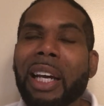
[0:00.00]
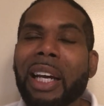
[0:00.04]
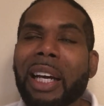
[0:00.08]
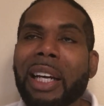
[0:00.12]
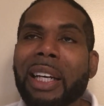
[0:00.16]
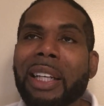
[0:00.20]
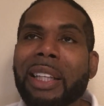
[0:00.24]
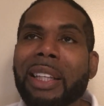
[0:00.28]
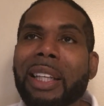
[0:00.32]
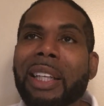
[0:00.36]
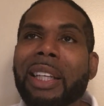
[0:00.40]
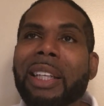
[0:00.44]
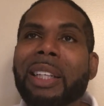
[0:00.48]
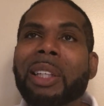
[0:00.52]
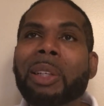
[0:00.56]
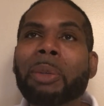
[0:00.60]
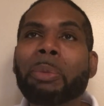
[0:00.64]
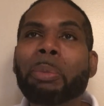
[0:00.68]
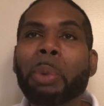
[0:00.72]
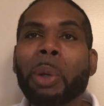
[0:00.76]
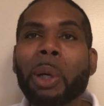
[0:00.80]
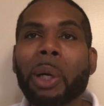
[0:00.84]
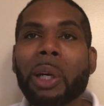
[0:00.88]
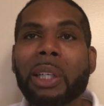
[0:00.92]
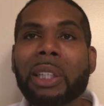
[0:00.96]
And then he
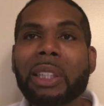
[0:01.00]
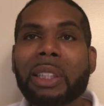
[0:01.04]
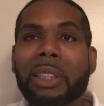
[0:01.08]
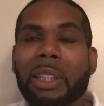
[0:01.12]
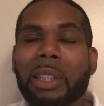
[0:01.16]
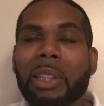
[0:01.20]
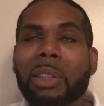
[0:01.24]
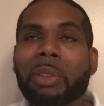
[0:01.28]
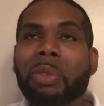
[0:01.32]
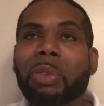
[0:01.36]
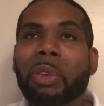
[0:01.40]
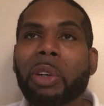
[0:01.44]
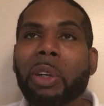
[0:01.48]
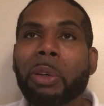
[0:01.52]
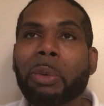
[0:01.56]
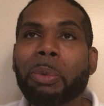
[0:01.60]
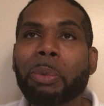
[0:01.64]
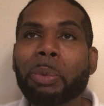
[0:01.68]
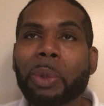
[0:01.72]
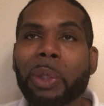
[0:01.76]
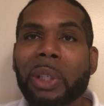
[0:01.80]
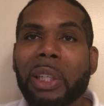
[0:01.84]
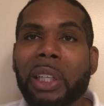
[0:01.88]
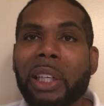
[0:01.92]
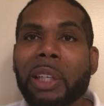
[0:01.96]
purges us from
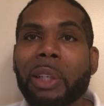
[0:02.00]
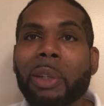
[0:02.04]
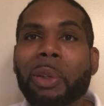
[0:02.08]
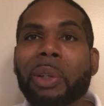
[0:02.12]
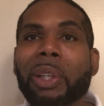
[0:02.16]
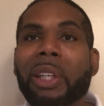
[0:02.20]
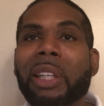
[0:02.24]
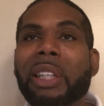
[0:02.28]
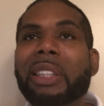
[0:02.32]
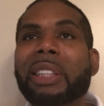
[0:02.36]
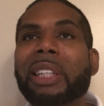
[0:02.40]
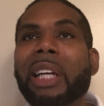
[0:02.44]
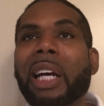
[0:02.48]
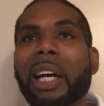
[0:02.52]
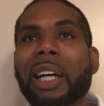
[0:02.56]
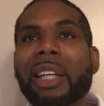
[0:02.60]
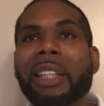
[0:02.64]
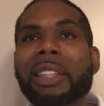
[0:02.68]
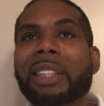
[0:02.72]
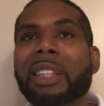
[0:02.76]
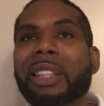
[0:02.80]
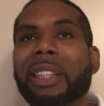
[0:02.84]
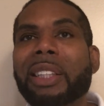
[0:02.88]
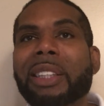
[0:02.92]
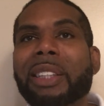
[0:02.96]
what held us
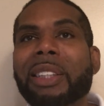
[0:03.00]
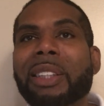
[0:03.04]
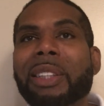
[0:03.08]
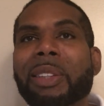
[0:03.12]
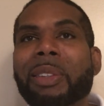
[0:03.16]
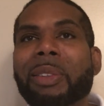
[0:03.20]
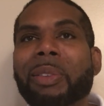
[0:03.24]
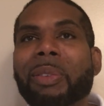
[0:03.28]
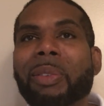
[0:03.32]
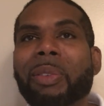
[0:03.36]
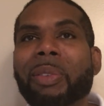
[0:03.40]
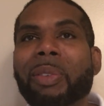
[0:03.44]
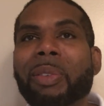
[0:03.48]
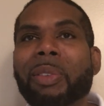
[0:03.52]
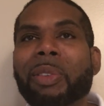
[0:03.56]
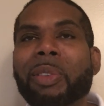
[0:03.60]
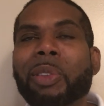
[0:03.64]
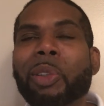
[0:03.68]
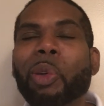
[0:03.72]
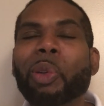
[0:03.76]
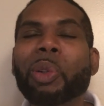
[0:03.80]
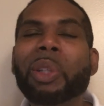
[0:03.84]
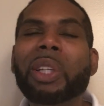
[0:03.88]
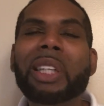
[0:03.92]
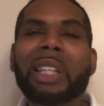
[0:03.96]
hostage.
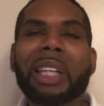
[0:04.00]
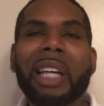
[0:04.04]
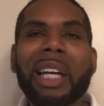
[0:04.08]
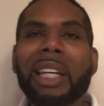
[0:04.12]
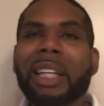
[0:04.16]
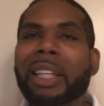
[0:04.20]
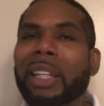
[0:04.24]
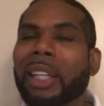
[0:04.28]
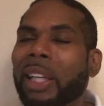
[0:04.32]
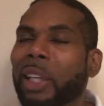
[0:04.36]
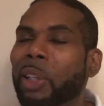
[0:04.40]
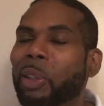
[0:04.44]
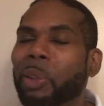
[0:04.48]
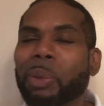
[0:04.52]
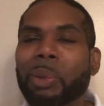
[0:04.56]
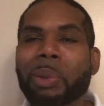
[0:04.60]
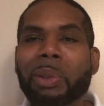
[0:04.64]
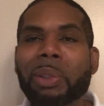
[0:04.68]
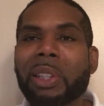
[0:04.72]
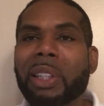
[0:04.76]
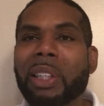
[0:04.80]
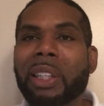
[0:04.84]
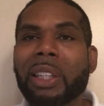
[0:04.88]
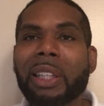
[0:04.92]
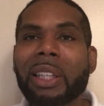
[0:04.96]
So today, guilt.
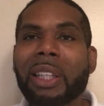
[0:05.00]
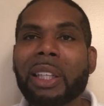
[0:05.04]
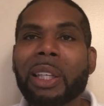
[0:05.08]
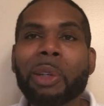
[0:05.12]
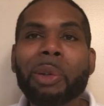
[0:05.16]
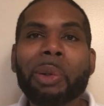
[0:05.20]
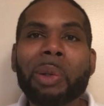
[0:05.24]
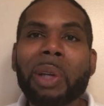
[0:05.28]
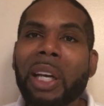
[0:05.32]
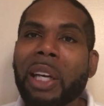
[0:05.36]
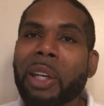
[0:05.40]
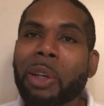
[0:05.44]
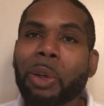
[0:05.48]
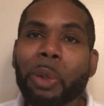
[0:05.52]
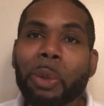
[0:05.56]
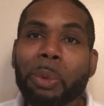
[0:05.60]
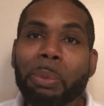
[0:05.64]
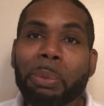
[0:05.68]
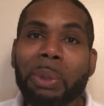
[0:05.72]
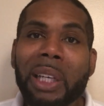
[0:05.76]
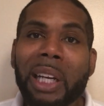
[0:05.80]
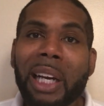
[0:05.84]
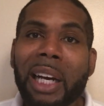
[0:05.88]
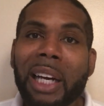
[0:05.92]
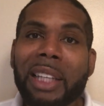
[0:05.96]
Guilt can't hold
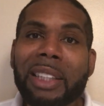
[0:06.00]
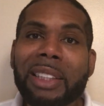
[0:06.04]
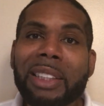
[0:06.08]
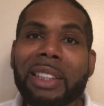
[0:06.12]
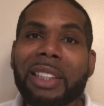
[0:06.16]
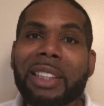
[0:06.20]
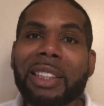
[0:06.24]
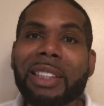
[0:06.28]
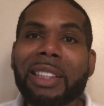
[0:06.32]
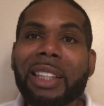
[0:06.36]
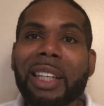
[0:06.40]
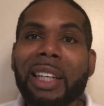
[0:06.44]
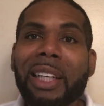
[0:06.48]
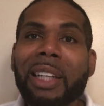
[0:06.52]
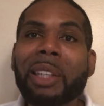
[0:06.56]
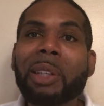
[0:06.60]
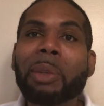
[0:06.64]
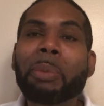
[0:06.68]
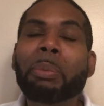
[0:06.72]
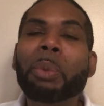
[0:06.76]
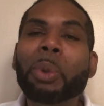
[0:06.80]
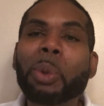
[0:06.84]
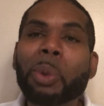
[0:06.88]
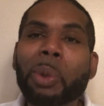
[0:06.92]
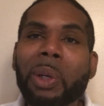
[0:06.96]
me hostage
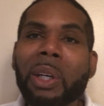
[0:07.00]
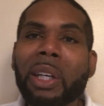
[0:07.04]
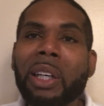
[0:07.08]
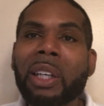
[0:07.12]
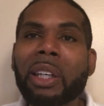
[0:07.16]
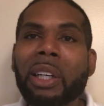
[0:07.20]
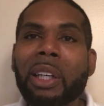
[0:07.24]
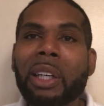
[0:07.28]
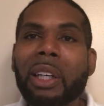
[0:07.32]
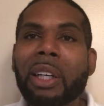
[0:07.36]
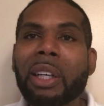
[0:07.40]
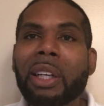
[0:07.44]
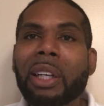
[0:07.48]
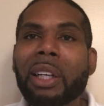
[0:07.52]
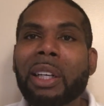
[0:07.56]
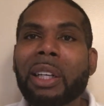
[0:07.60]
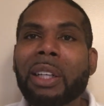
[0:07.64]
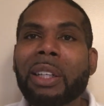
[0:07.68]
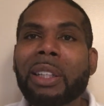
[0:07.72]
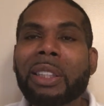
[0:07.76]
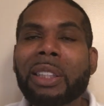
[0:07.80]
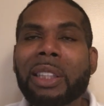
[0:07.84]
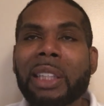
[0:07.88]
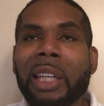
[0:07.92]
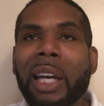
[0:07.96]
anymore.
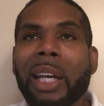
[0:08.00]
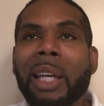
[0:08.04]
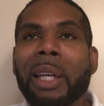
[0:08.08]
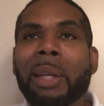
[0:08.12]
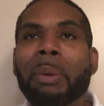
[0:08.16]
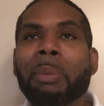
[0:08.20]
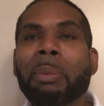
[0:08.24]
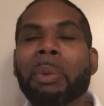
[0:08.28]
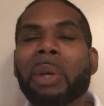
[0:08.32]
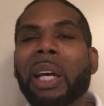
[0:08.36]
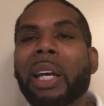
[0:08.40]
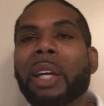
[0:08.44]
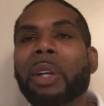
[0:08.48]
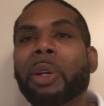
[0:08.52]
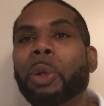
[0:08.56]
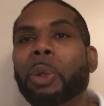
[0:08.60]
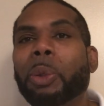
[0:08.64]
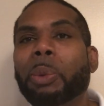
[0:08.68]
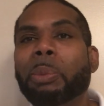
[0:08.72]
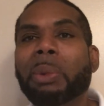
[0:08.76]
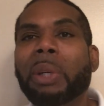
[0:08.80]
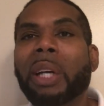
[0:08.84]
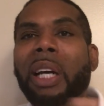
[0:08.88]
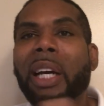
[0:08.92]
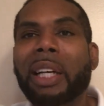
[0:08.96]
Shame can't
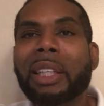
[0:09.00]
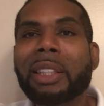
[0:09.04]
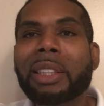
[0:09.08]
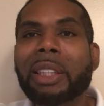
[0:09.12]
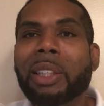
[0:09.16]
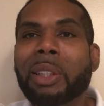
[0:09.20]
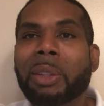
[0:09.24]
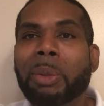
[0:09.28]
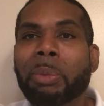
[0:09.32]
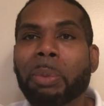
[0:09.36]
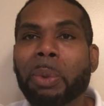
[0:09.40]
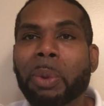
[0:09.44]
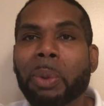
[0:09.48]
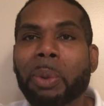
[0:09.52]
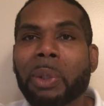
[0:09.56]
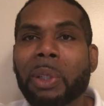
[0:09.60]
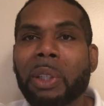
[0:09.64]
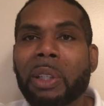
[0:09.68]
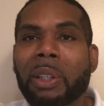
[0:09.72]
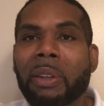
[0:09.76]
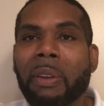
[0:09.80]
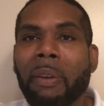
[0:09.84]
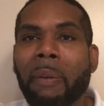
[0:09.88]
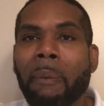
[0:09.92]
hold me hostage anymore.